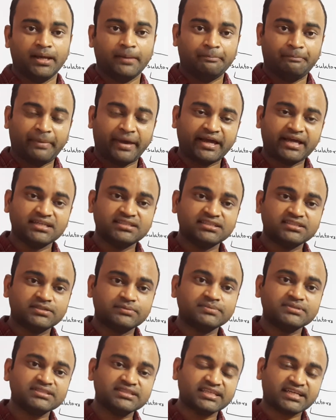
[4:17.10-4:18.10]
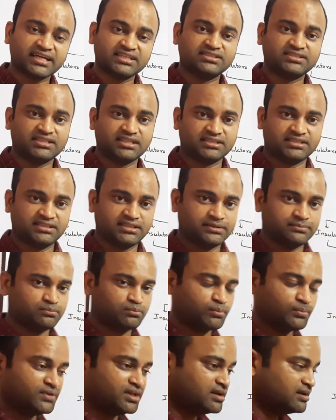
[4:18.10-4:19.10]
Packages is the construction.
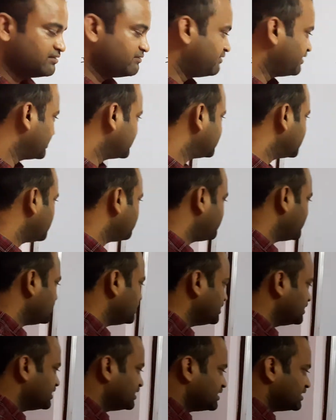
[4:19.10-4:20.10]
For example,